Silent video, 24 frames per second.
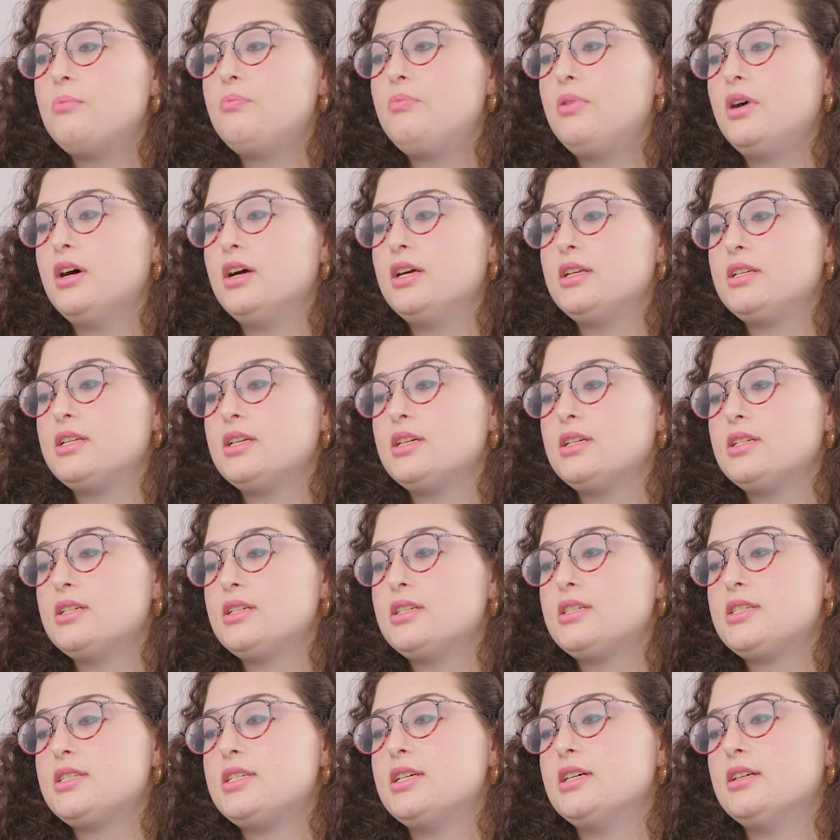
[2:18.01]
but
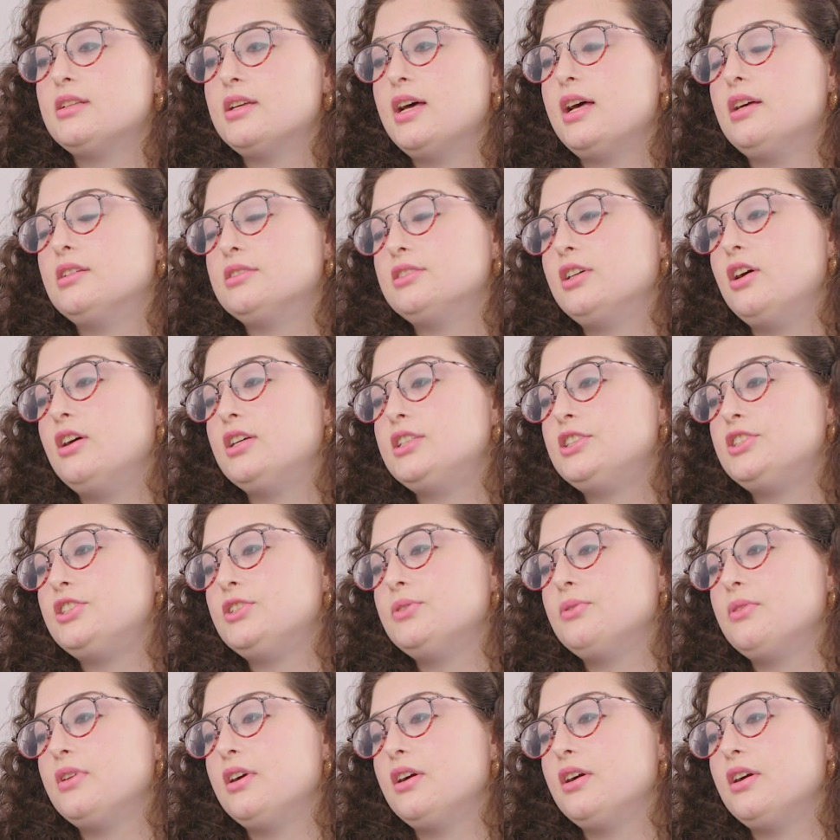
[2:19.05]
still held on to